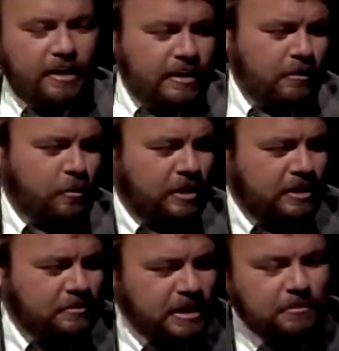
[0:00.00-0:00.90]
What did
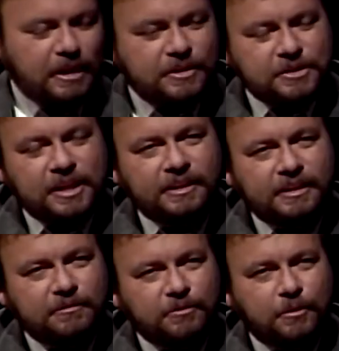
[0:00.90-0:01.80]
he mean by this
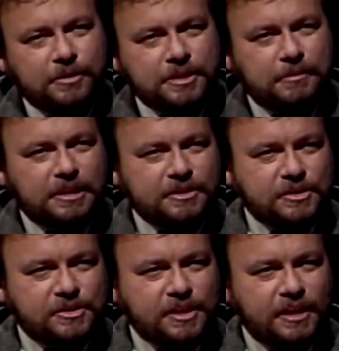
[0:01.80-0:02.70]
alien force? I mean, does
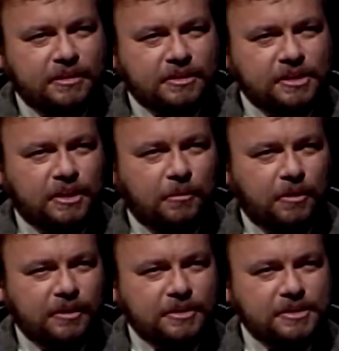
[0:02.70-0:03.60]
it say? Does he go
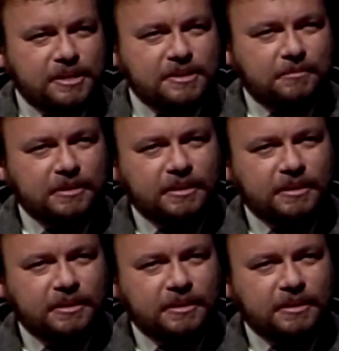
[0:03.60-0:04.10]
on to say something?